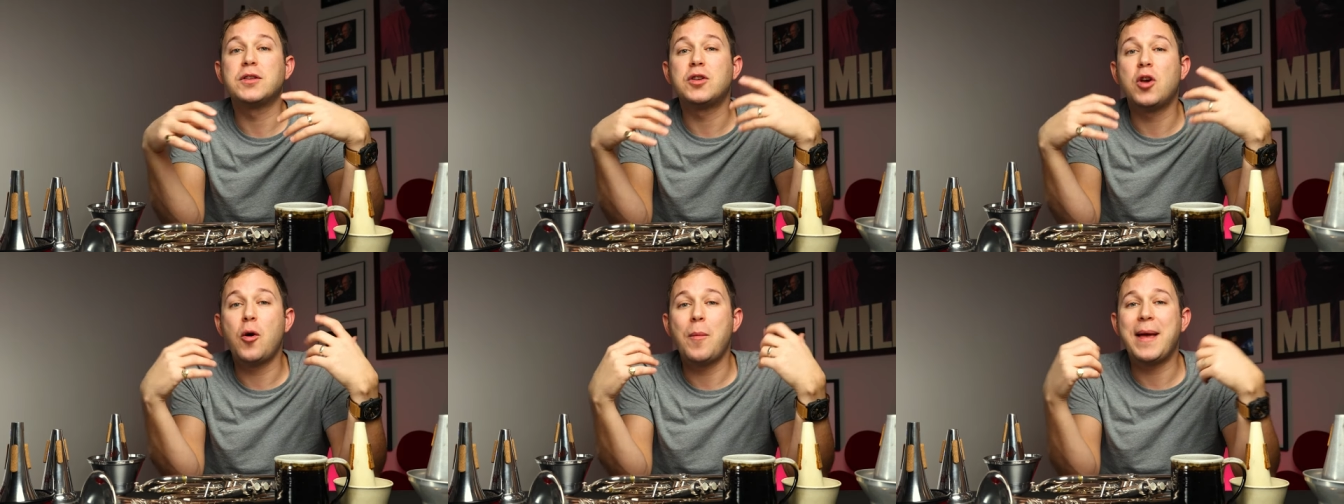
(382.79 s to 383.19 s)

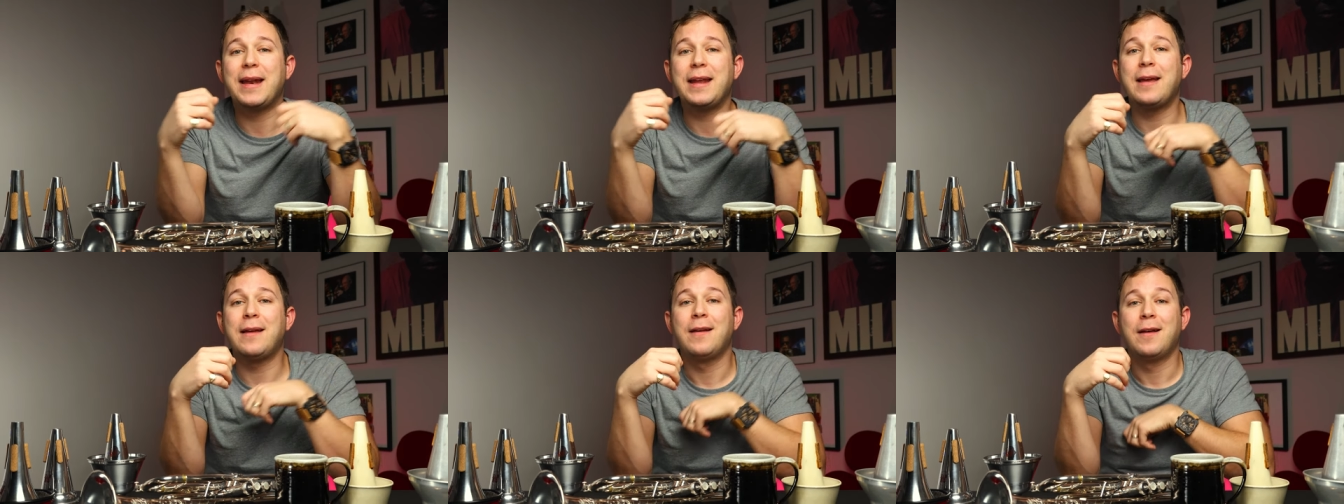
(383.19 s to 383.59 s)
so
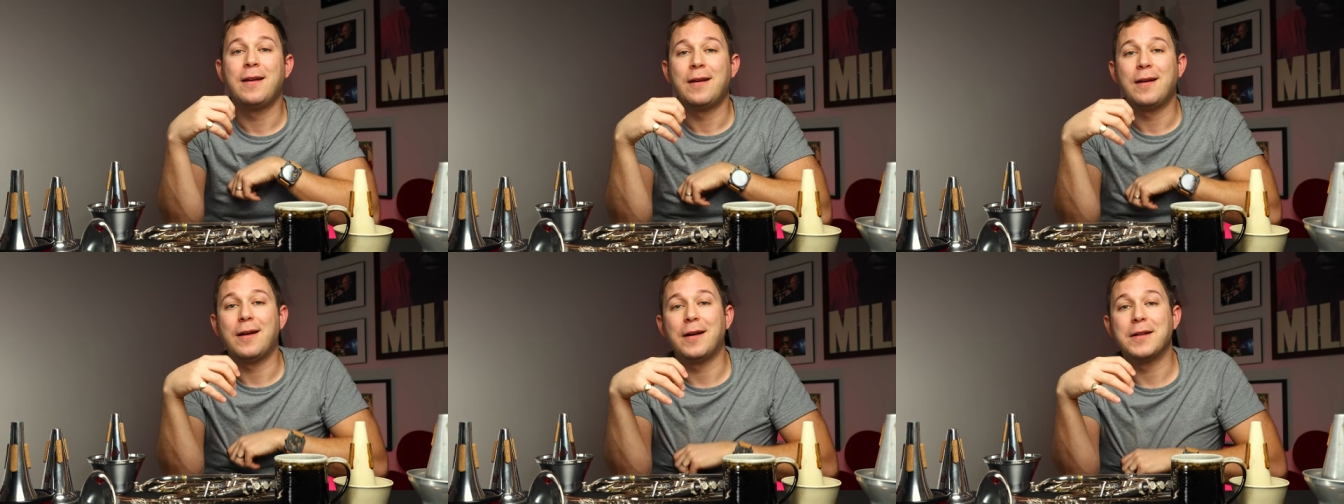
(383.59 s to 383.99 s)
many
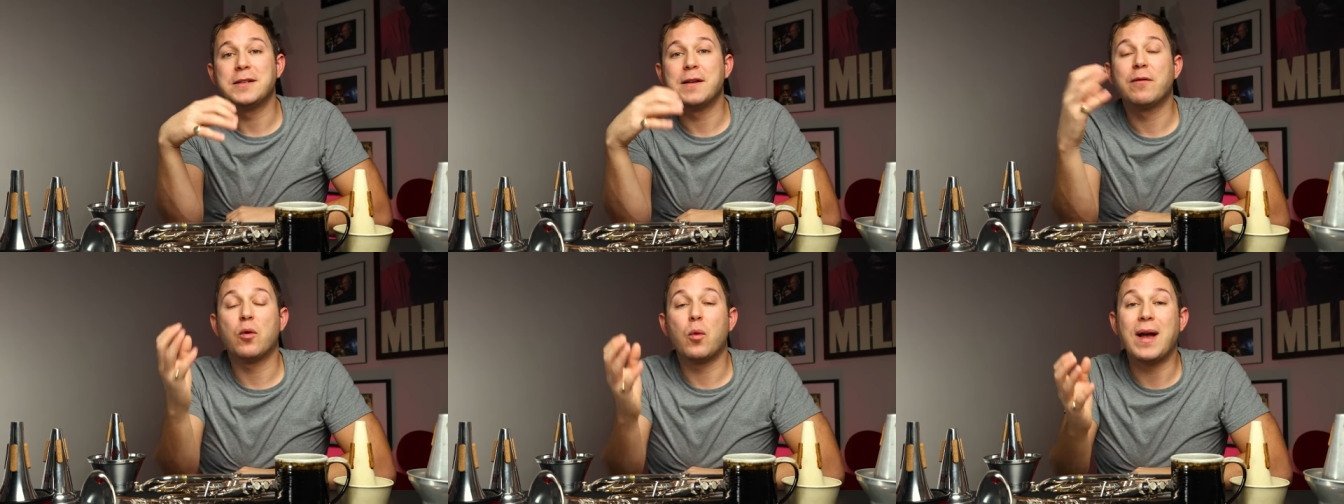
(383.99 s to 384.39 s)
uh,
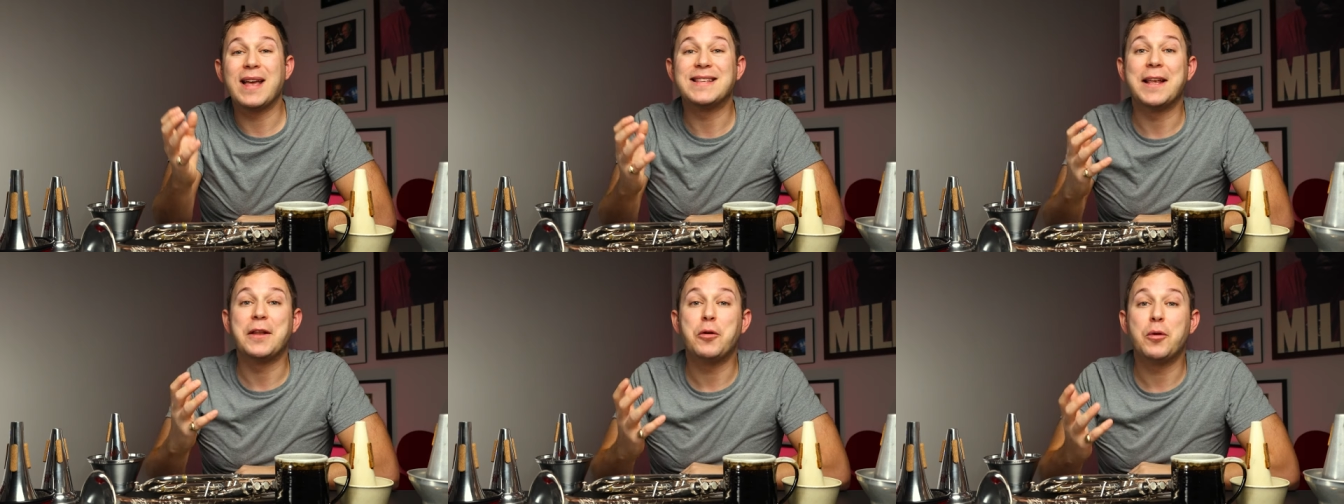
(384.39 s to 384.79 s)
different
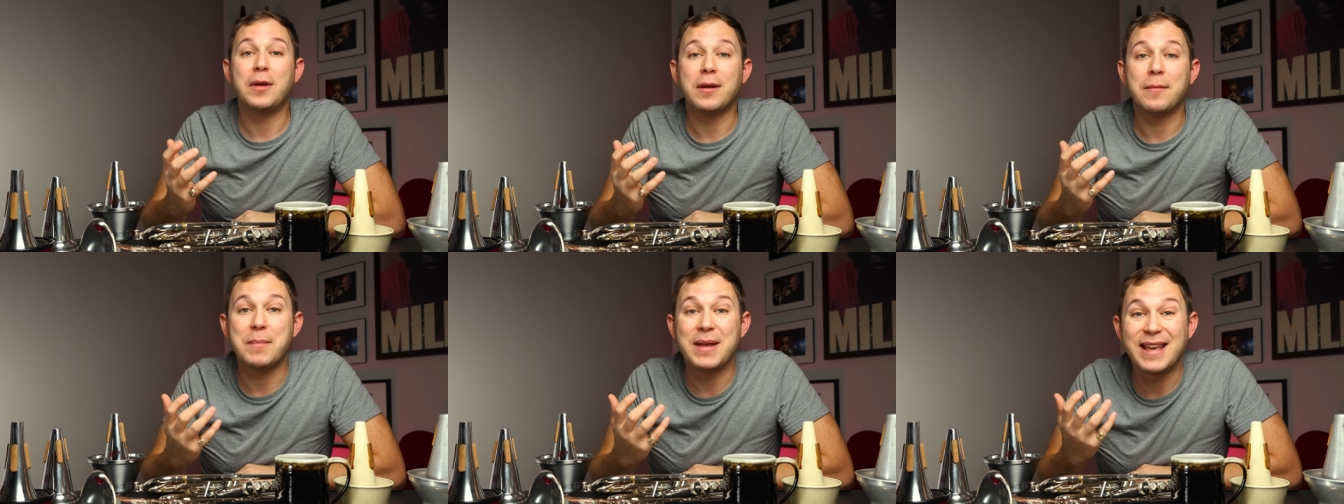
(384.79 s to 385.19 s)
ways that you
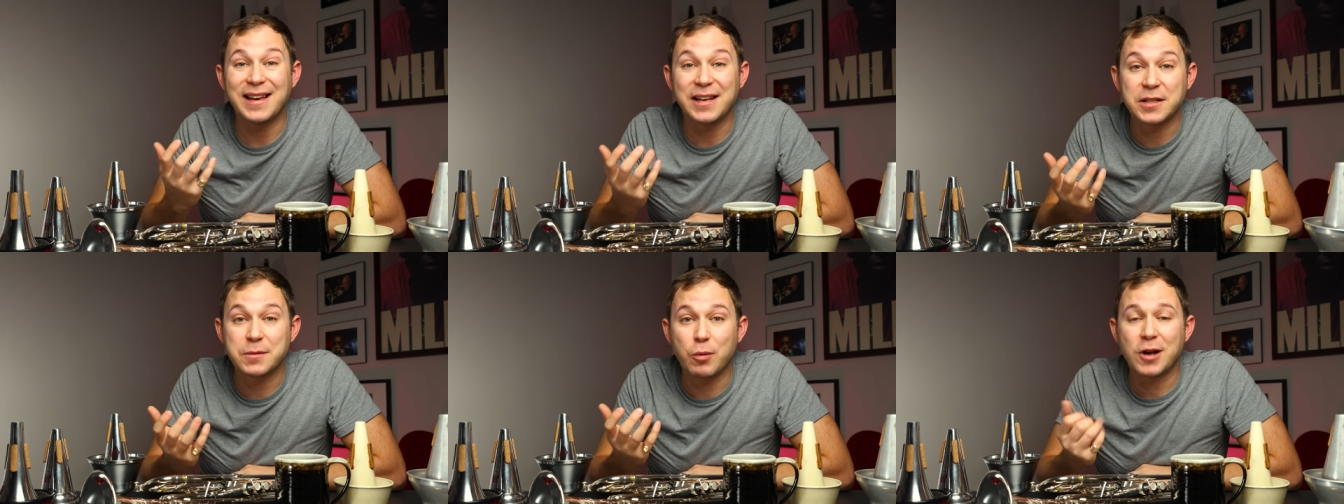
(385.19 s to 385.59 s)
can be
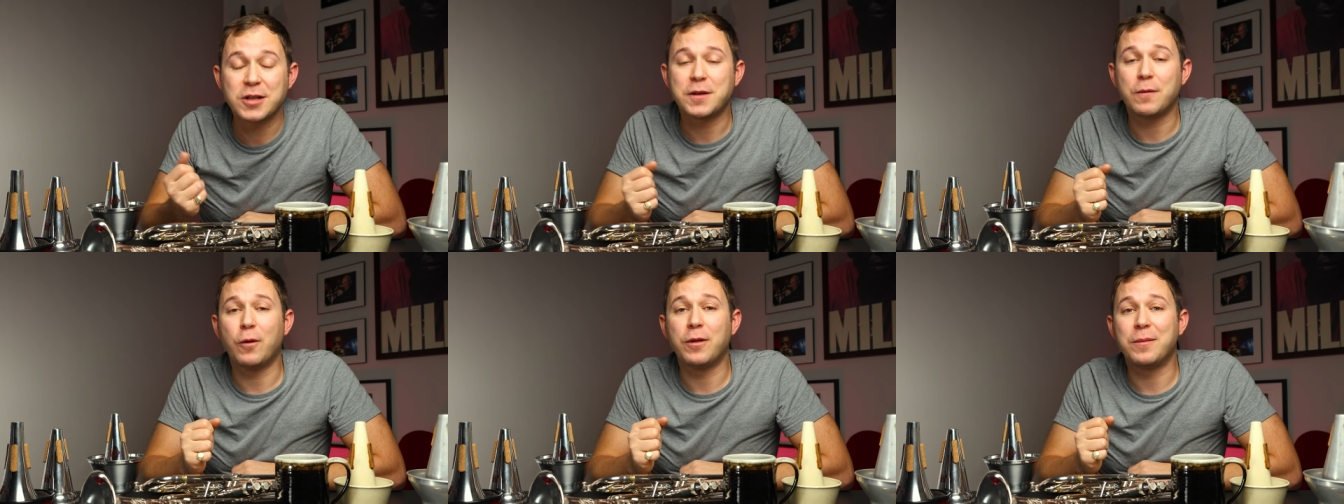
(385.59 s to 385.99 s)

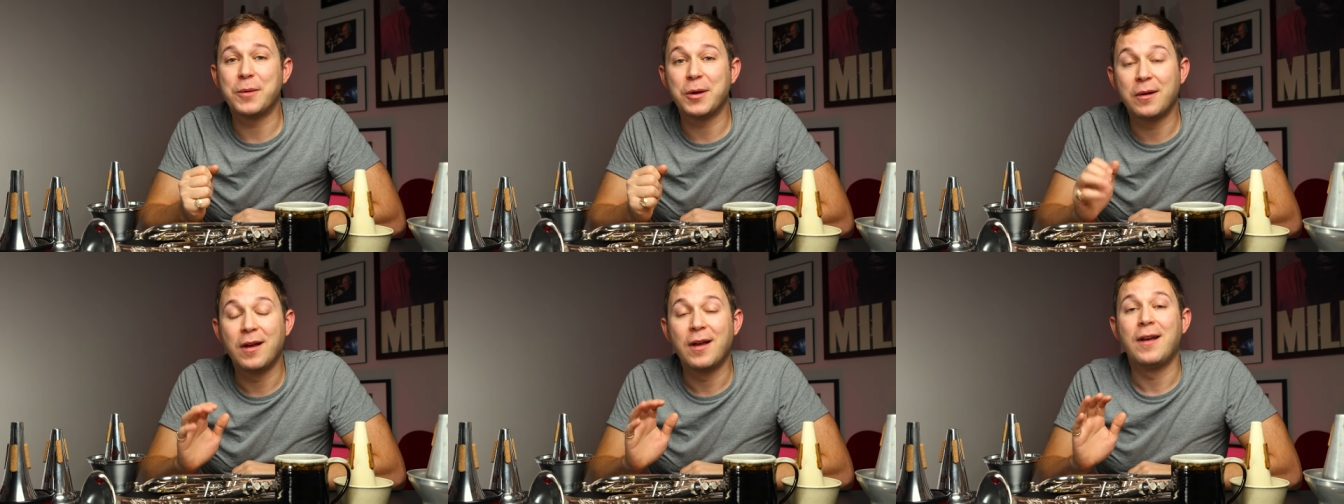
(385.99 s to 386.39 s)
expressive with the
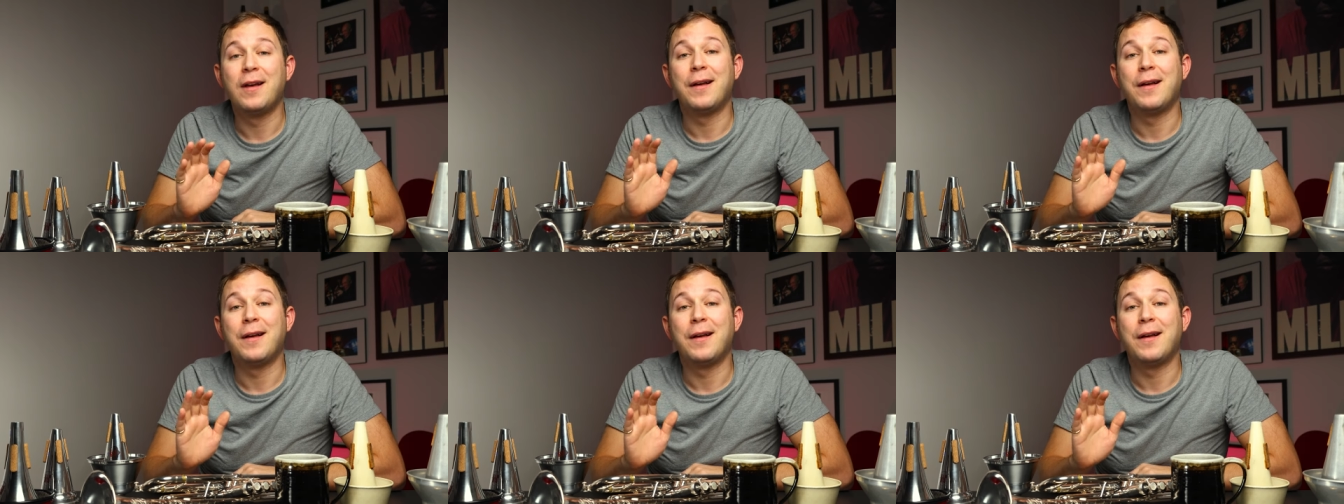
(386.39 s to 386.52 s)
mute.